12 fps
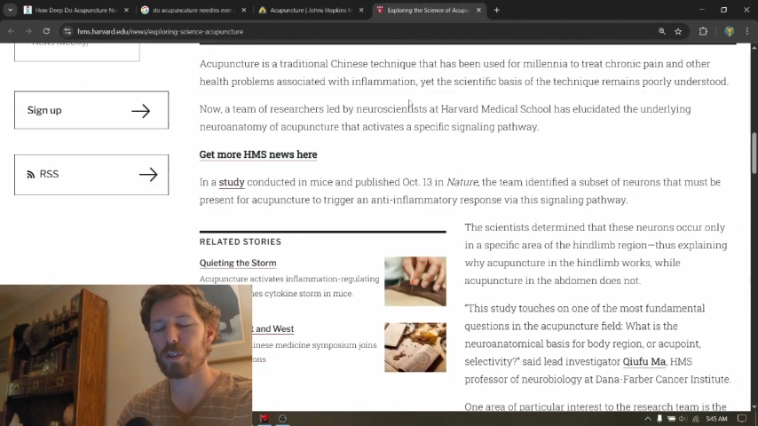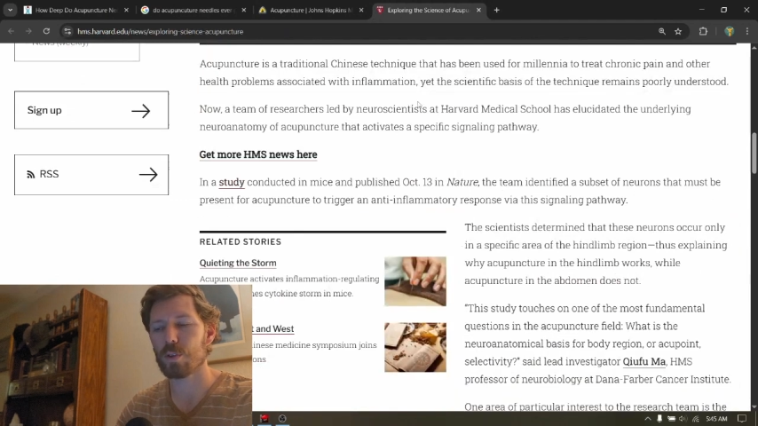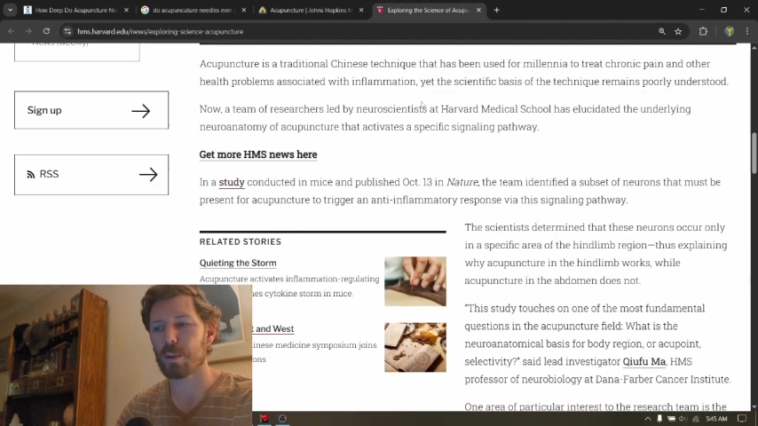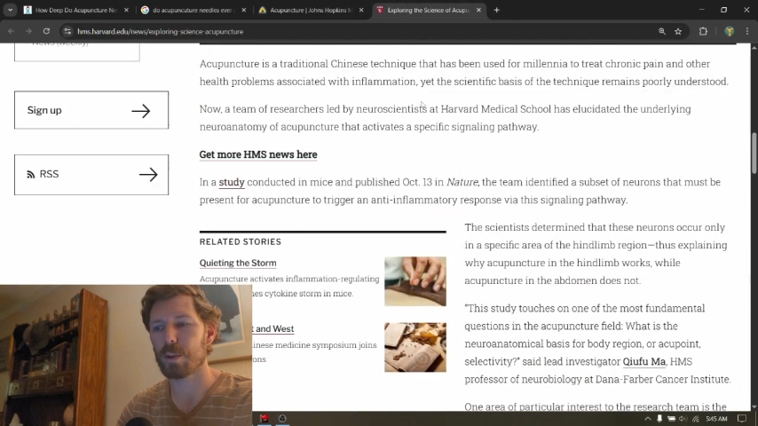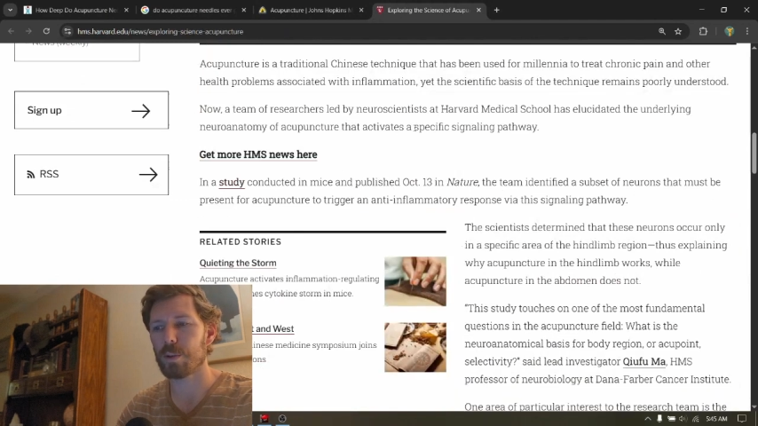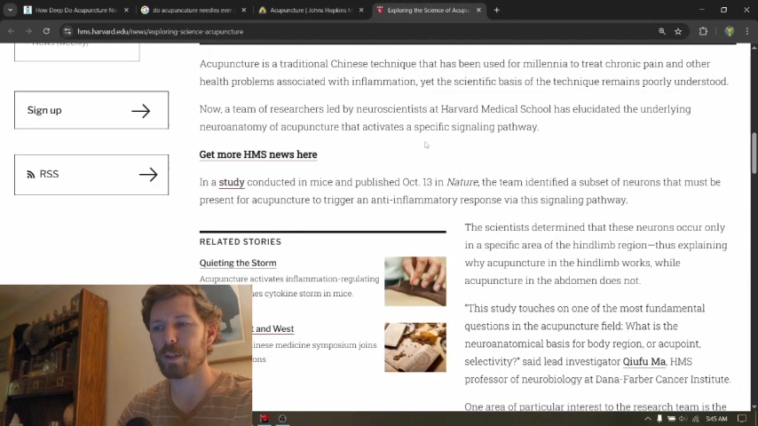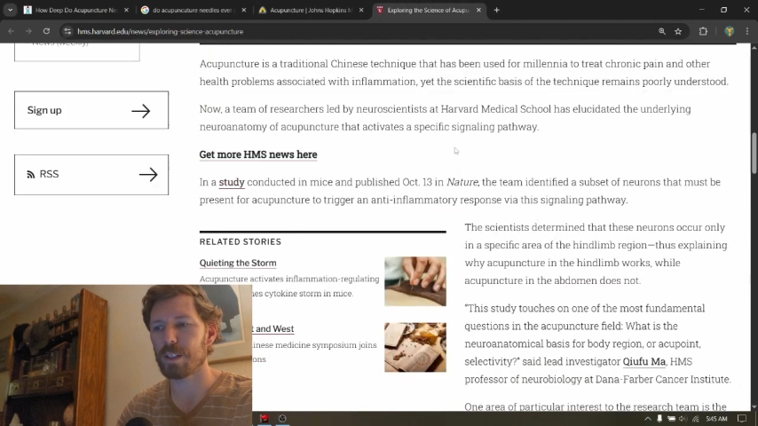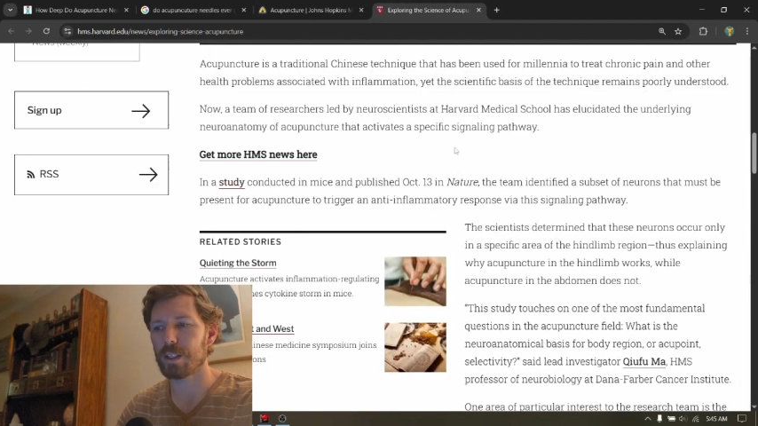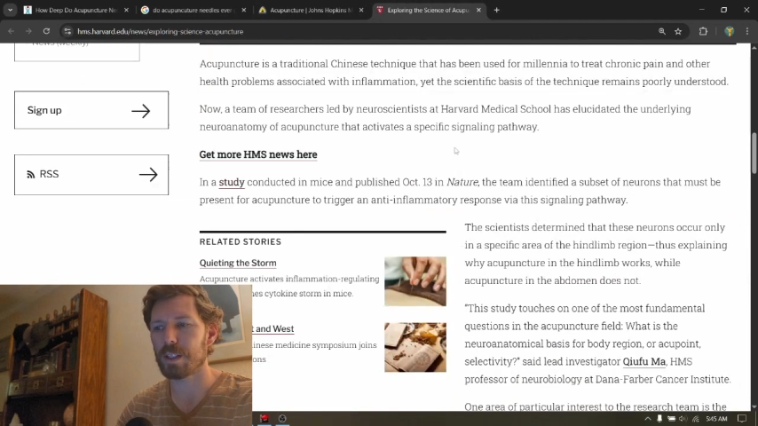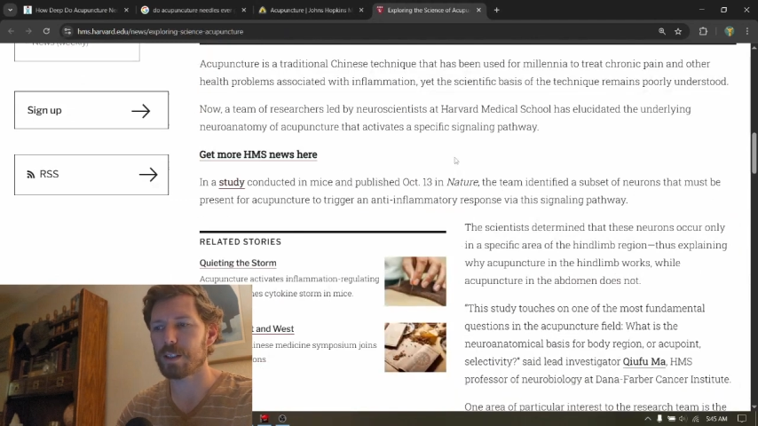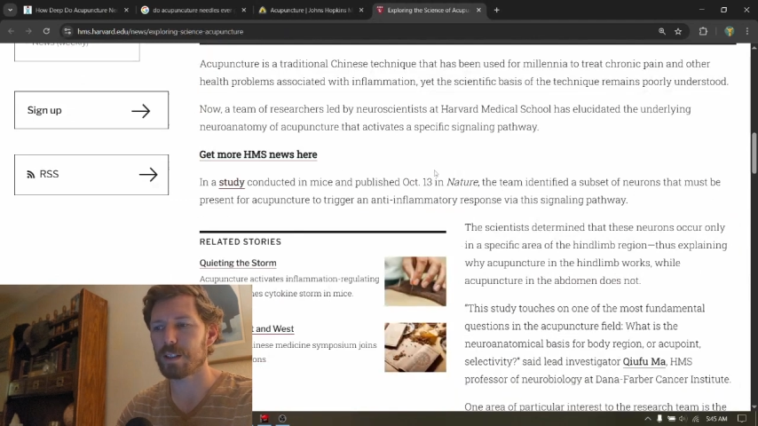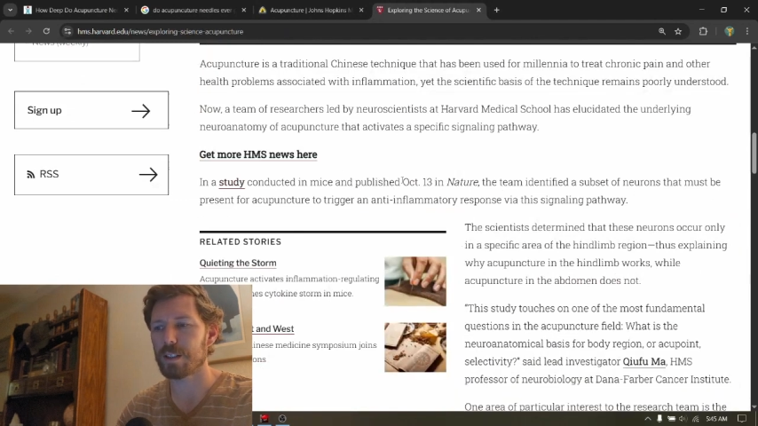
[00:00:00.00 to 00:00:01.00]
triggering an
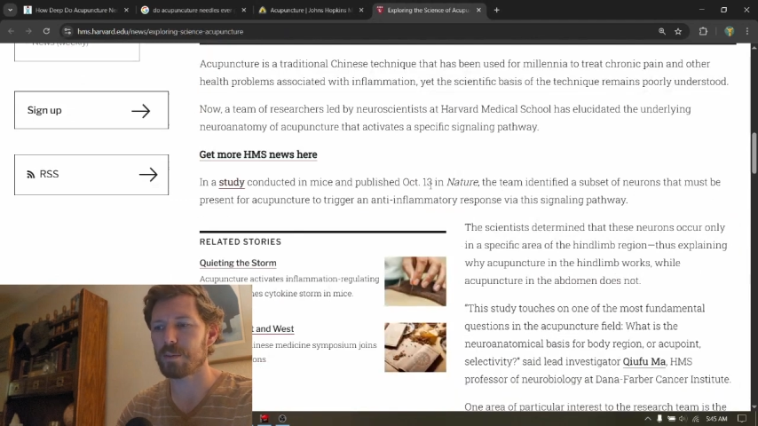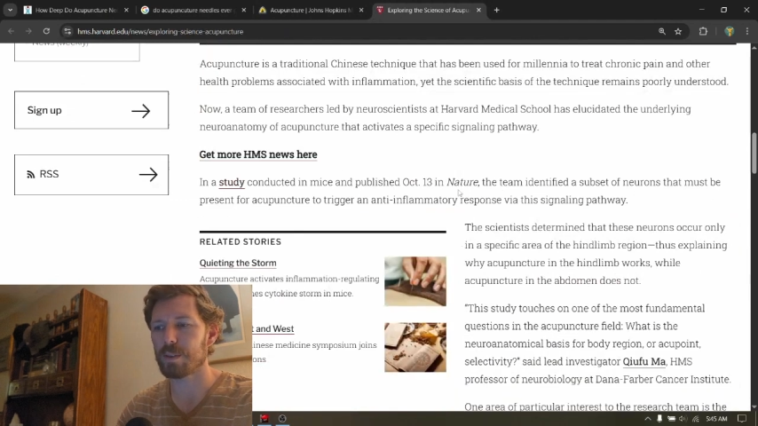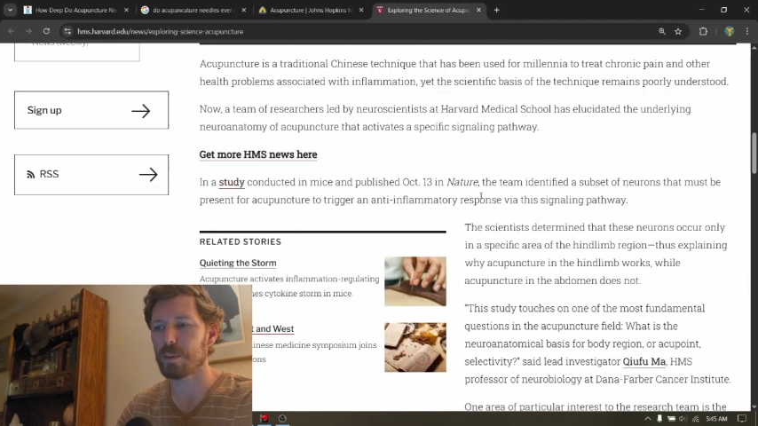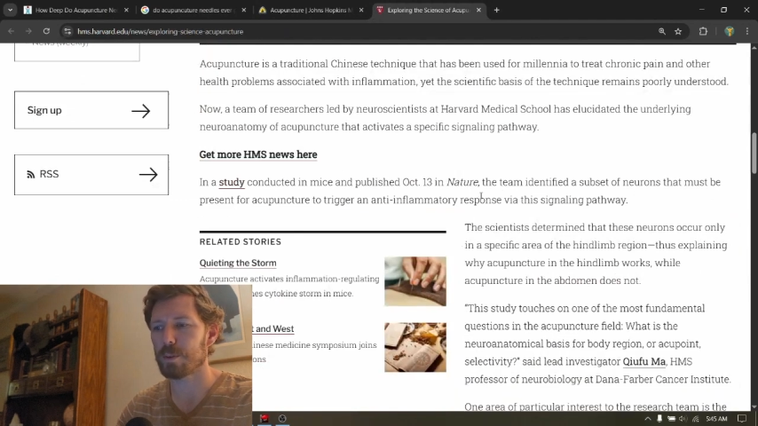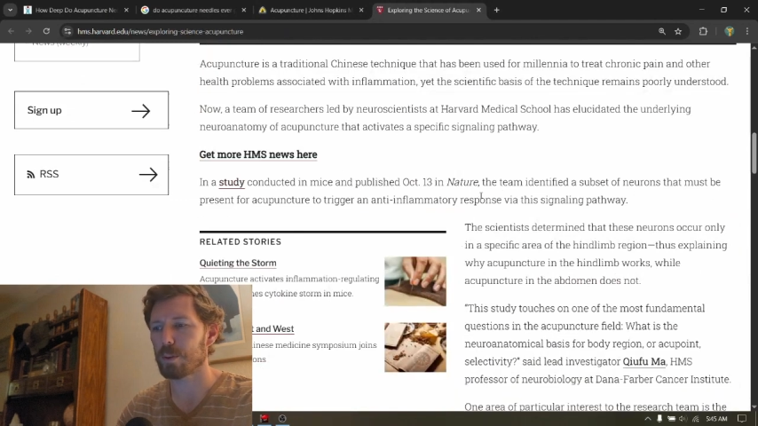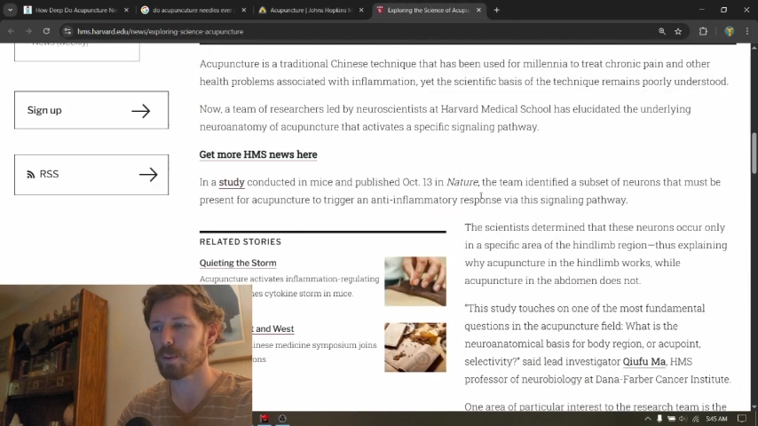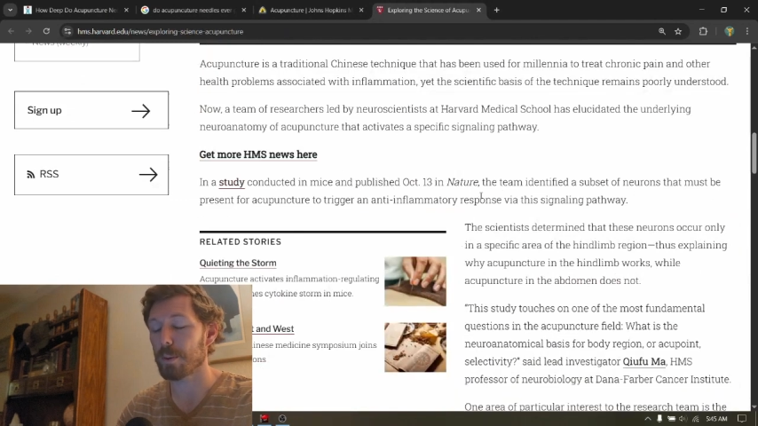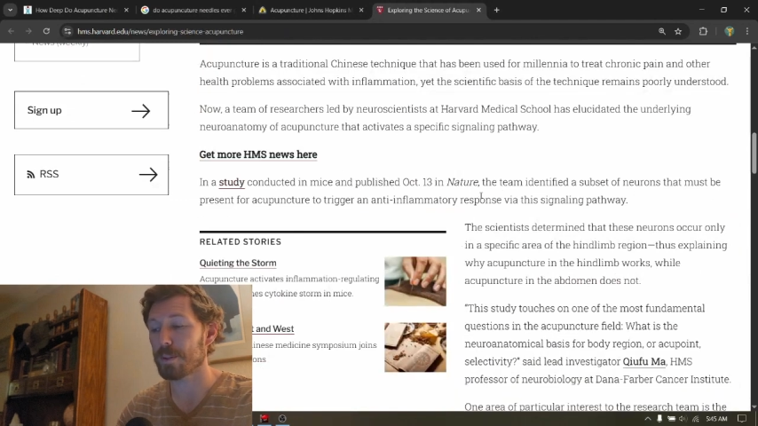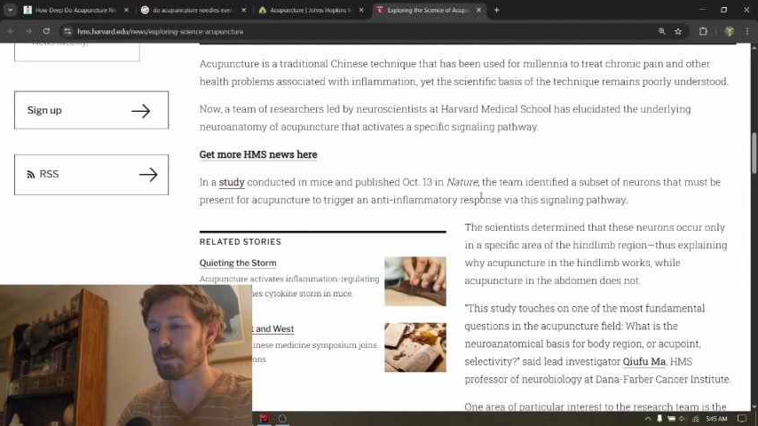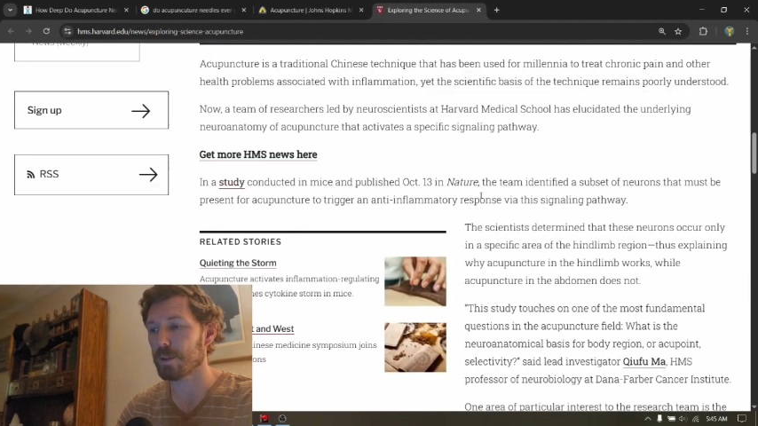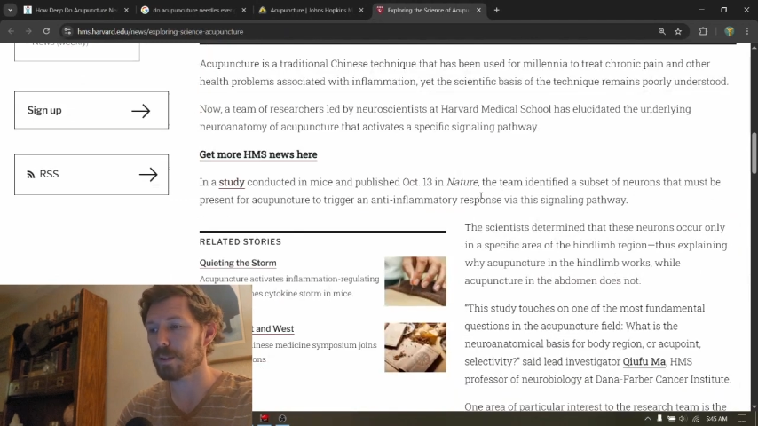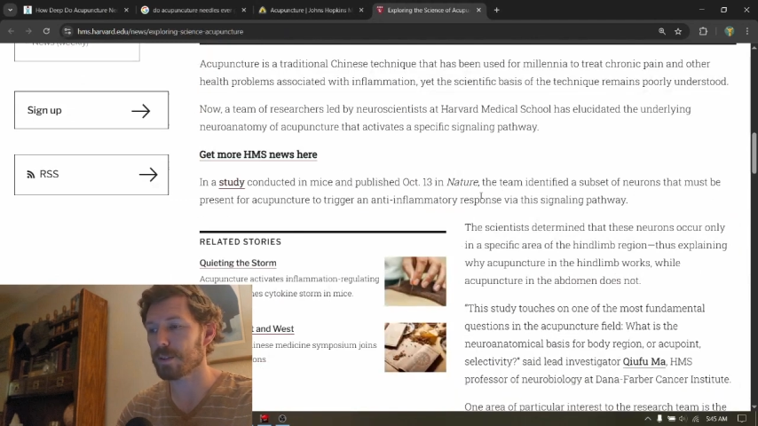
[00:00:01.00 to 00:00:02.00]
anti-inflammatory
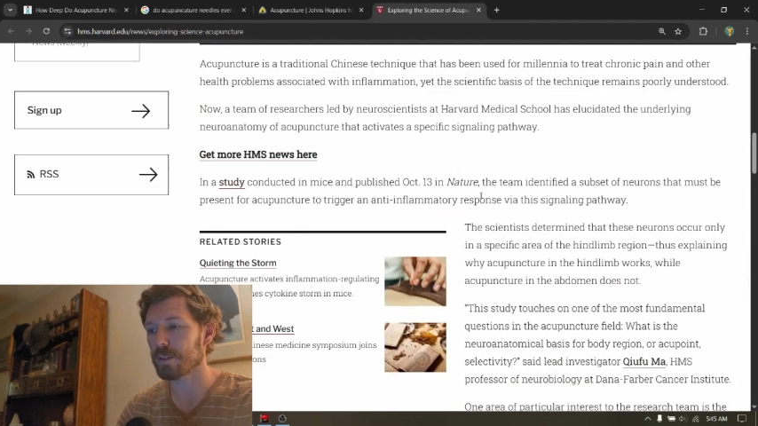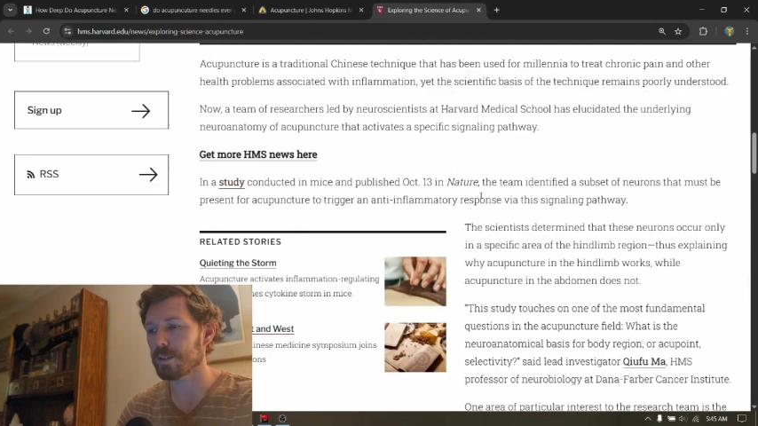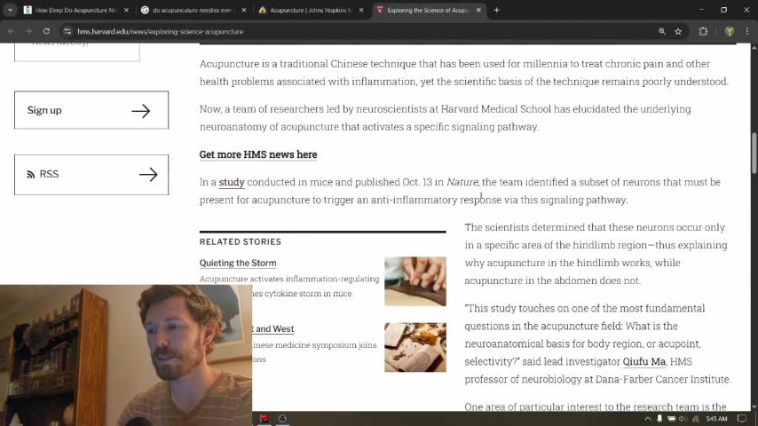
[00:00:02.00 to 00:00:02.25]
response.